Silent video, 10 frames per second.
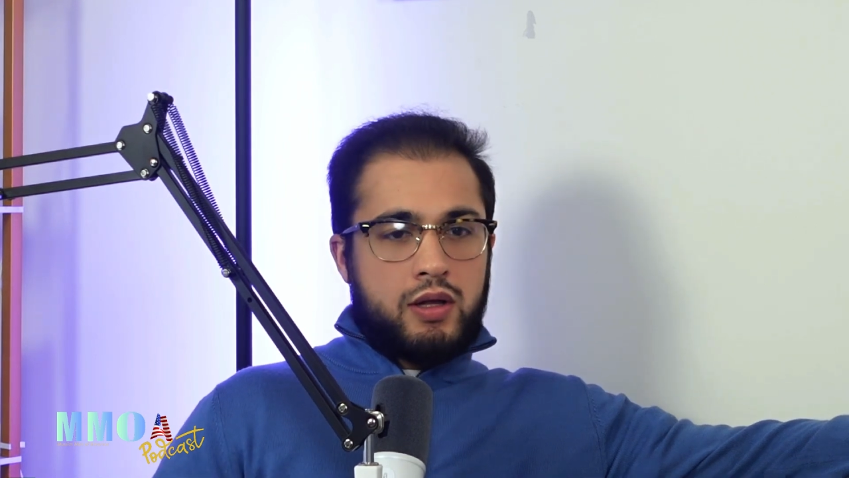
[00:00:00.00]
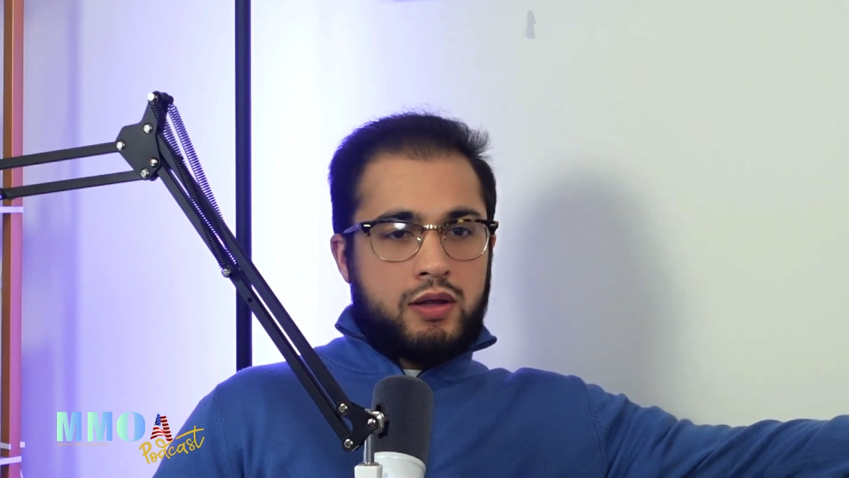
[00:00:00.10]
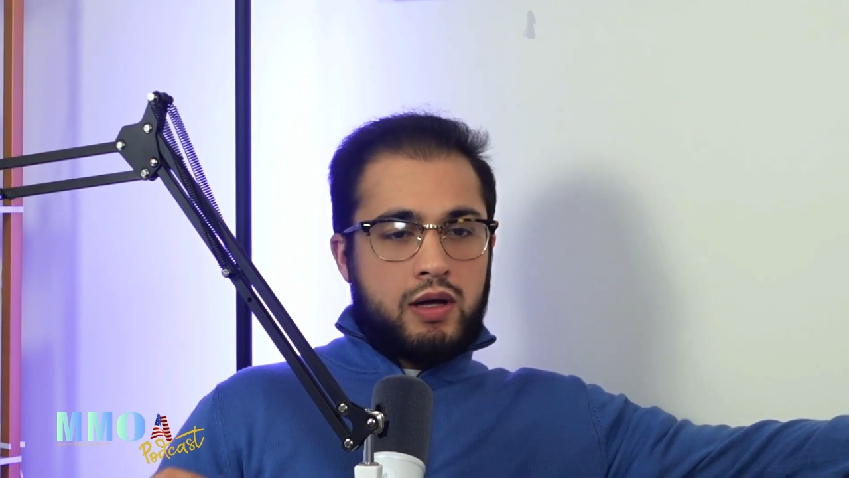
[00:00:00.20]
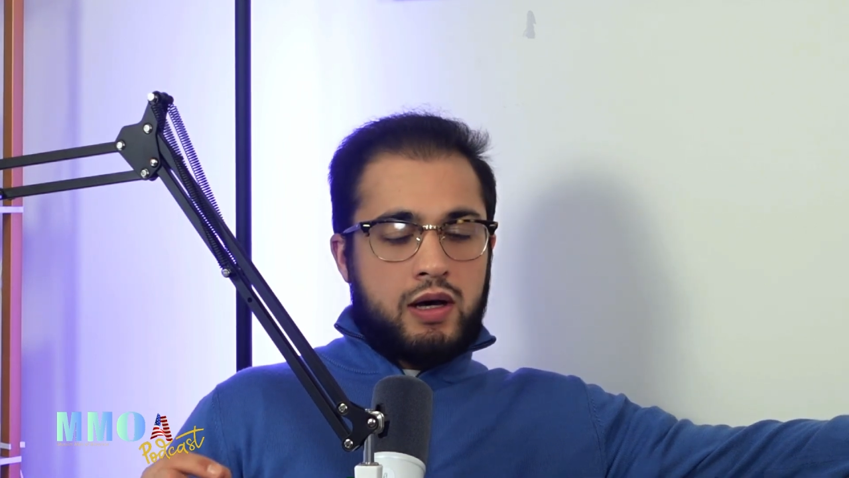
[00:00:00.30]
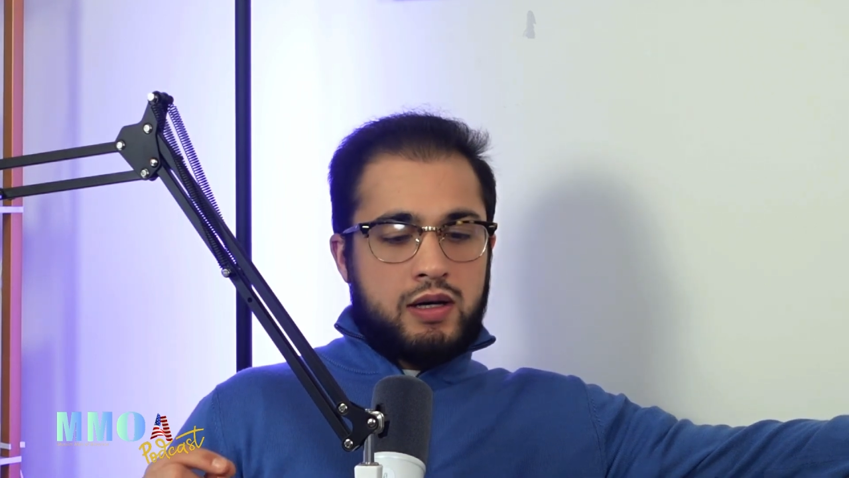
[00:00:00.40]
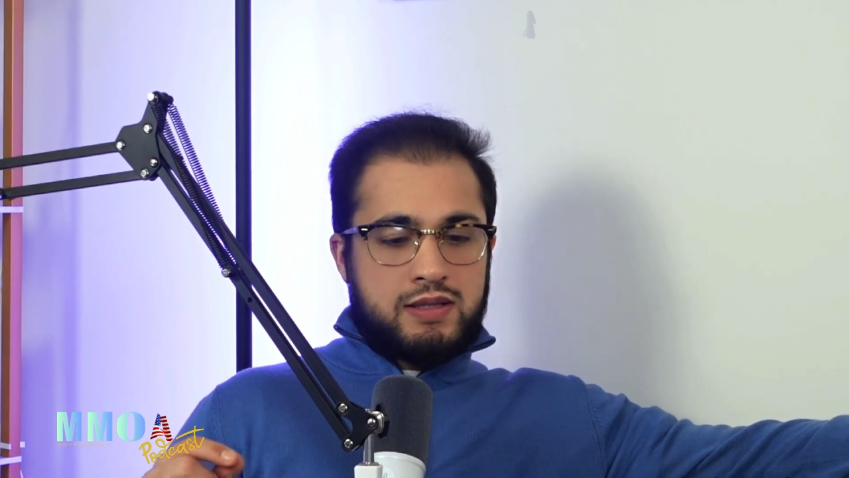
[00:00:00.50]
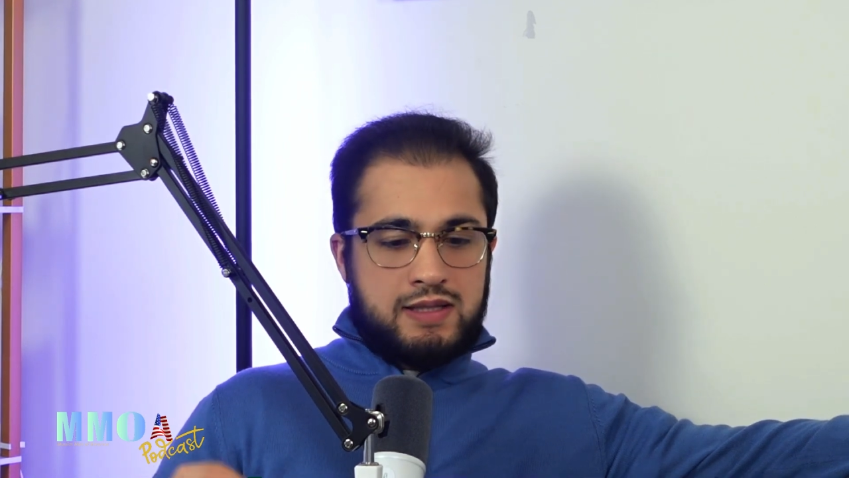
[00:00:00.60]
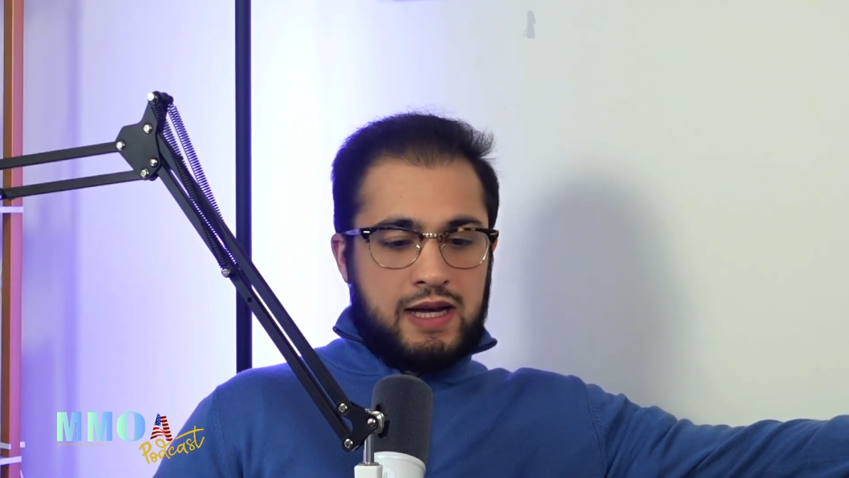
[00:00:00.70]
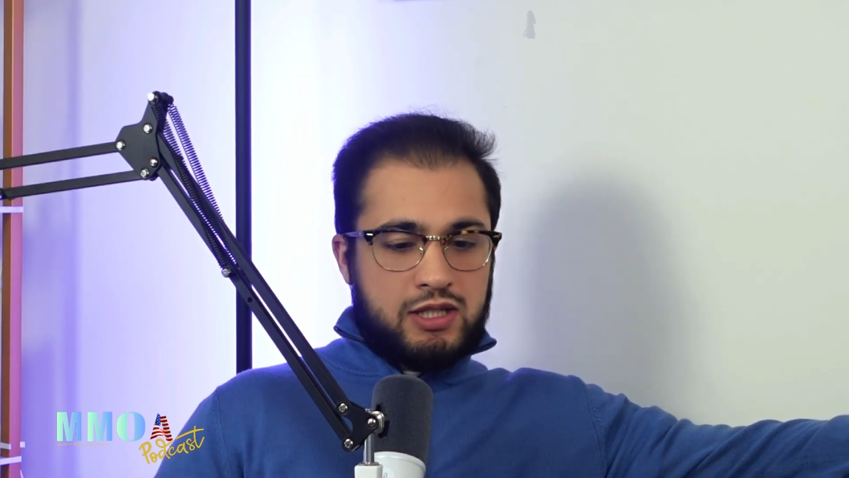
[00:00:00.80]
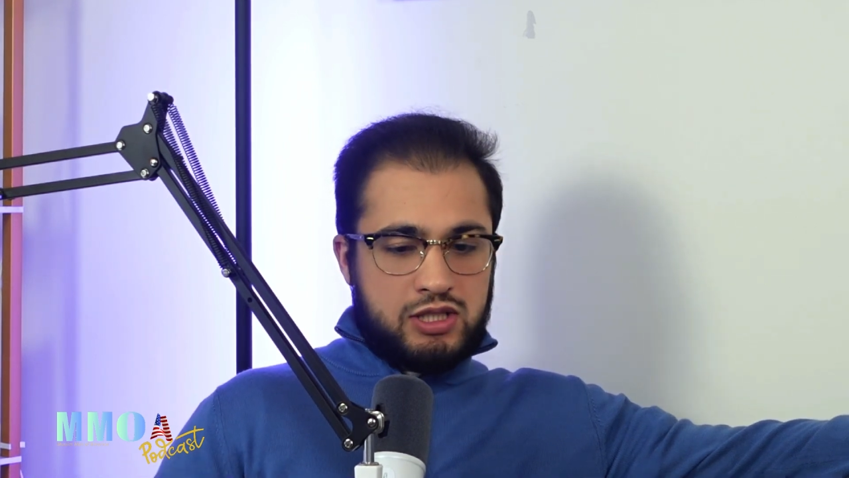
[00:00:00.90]
The
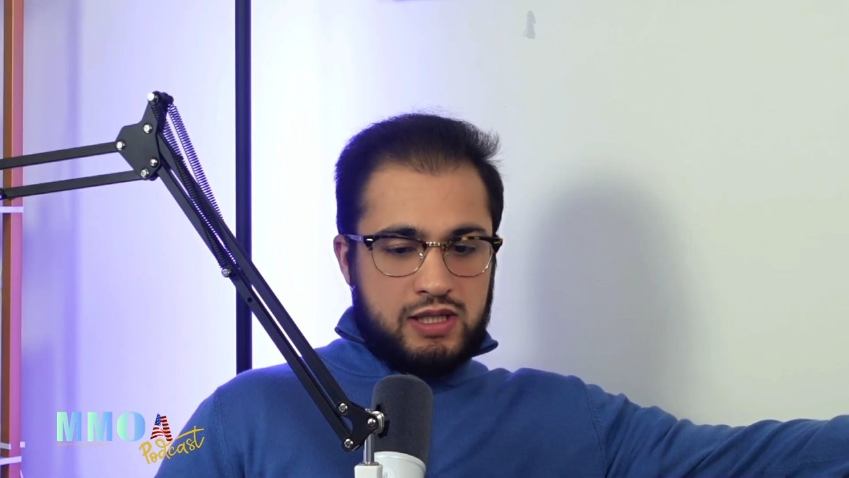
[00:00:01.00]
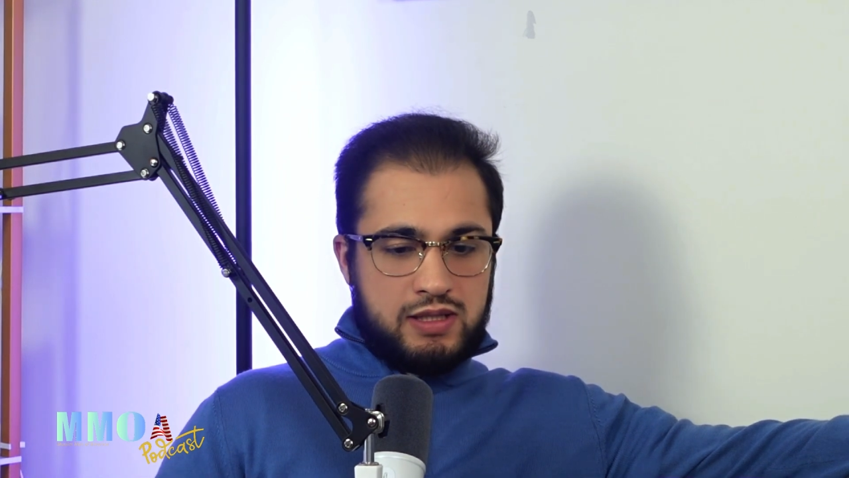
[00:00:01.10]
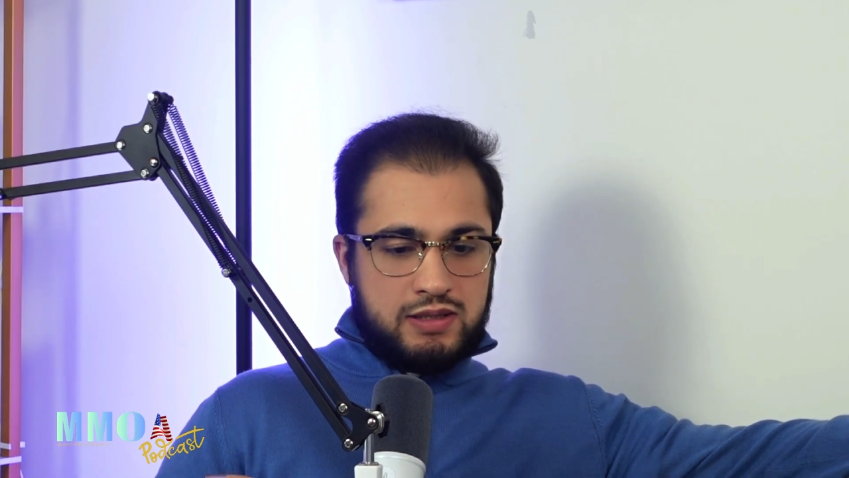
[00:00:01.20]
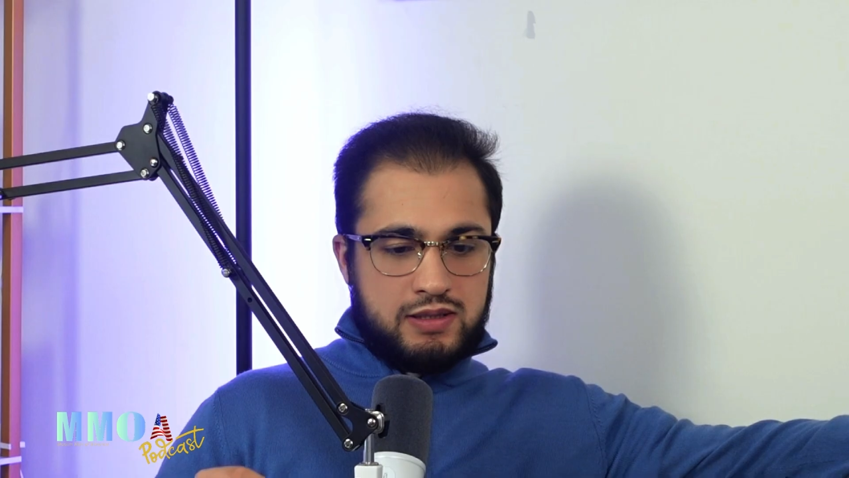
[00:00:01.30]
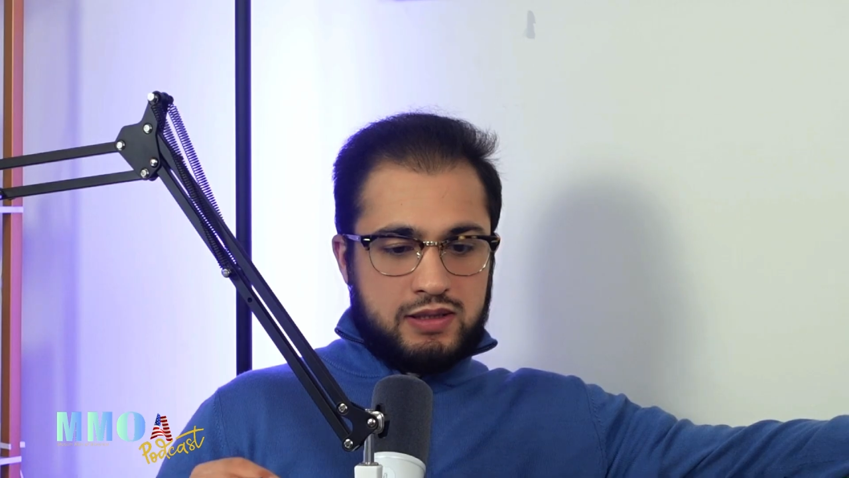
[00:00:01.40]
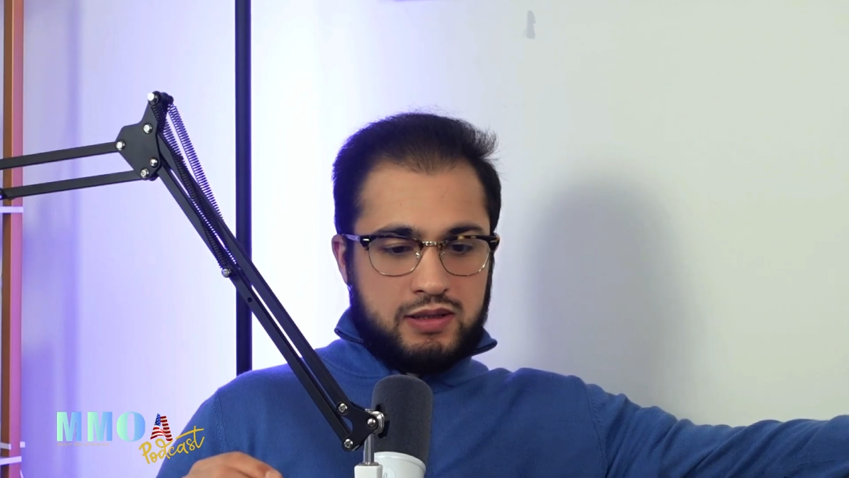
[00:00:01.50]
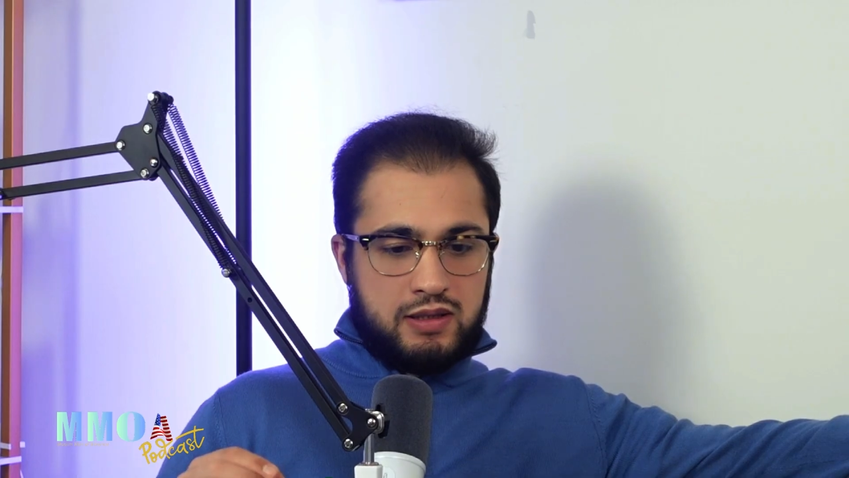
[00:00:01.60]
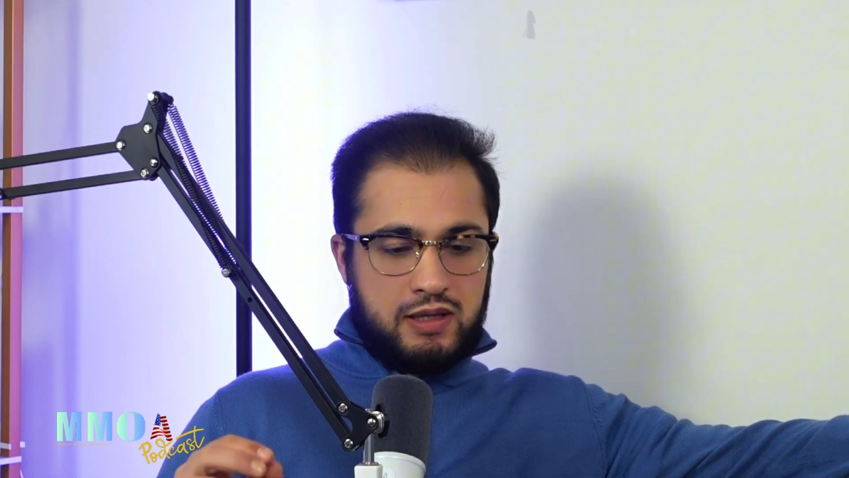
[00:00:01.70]
sanctions,